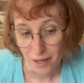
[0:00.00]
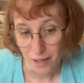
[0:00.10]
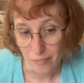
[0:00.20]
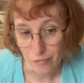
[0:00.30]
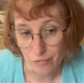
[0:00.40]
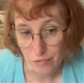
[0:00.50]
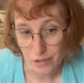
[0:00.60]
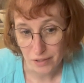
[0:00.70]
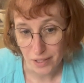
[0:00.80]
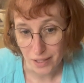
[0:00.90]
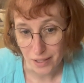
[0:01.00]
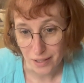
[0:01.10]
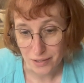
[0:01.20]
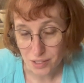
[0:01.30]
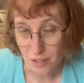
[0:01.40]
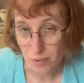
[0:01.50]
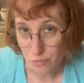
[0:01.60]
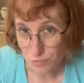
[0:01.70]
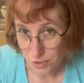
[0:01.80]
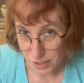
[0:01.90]
it's going to be
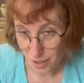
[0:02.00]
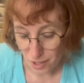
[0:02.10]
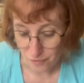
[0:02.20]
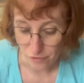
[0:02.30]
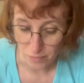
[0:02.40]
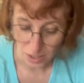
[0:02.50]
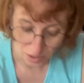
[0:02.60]
really hard for me